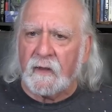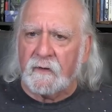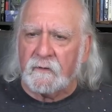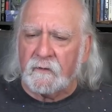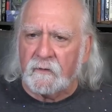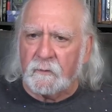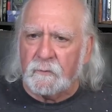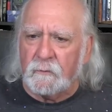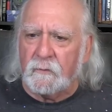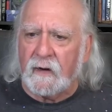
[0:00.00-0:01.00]
and the
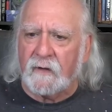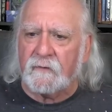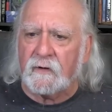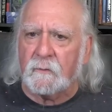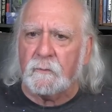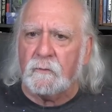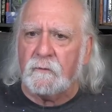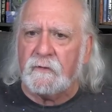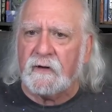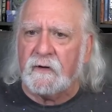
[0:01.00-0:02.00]
moon having
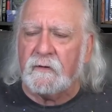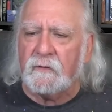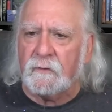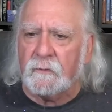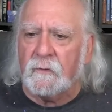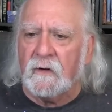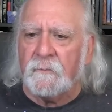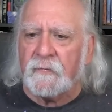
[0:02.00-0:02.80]
moved into